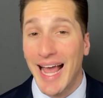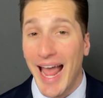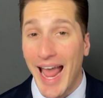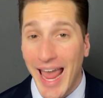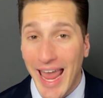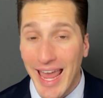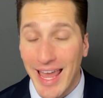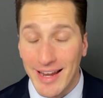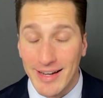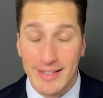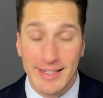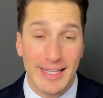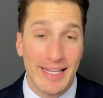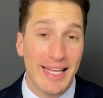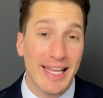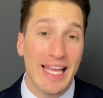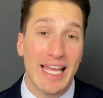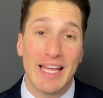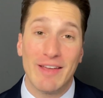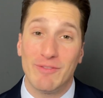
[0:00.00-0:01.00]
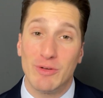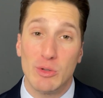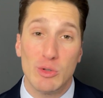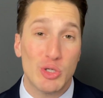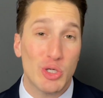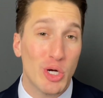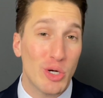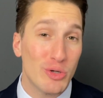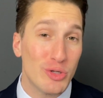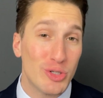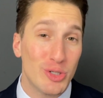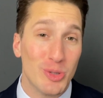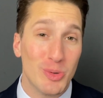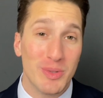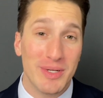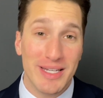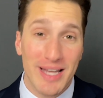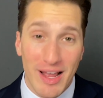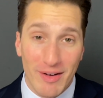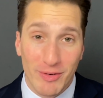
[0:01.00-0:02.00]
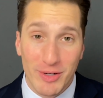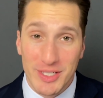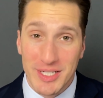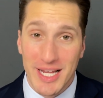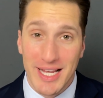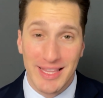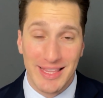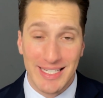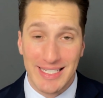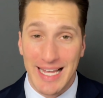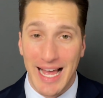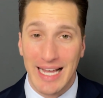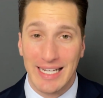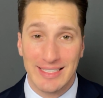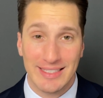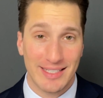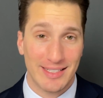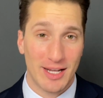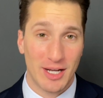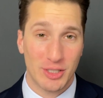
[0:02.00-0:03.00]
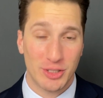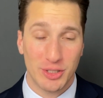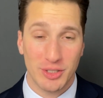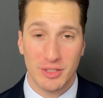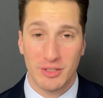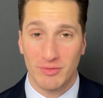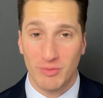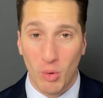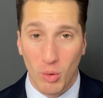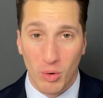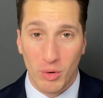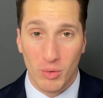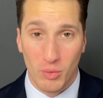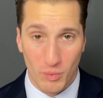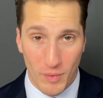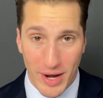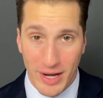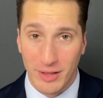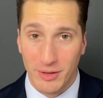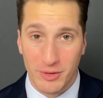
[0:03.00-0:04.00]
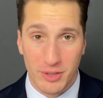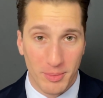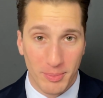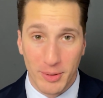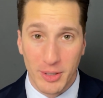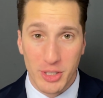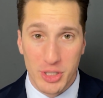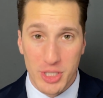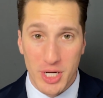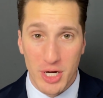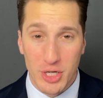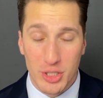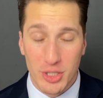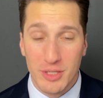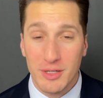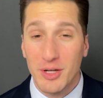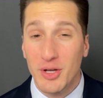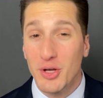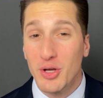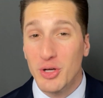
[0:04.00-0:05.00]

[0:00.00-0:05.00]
And if you chose to never take the tax deductions for regular depreciation,